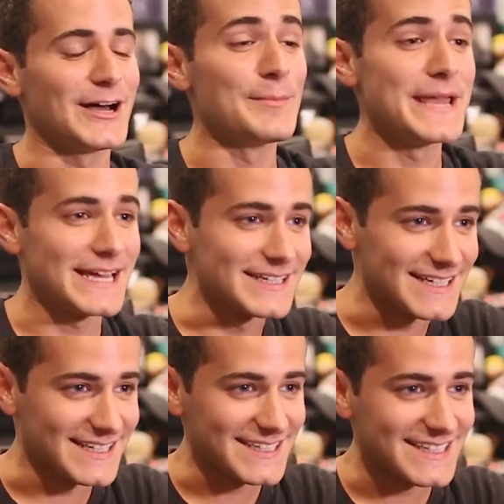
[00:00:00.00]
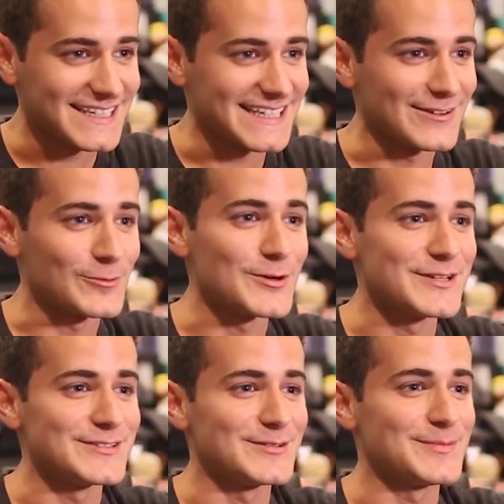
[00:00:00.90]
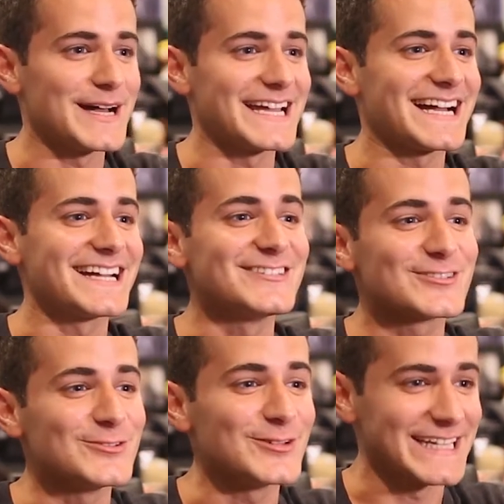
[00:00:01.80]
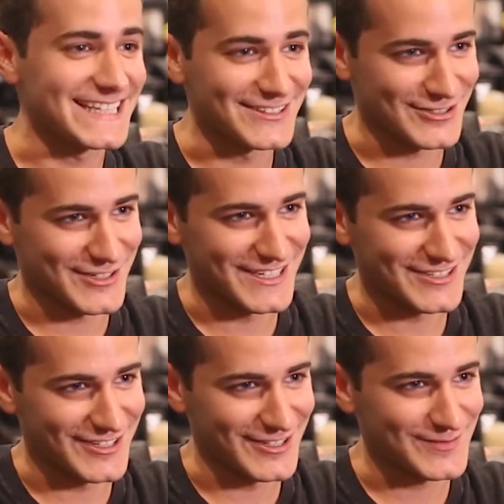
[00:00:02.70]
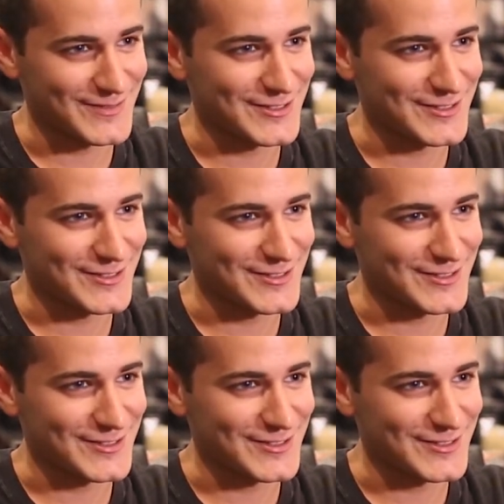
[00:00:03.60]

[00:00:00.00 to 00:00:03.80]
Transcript: Amanda was my high school English teacher.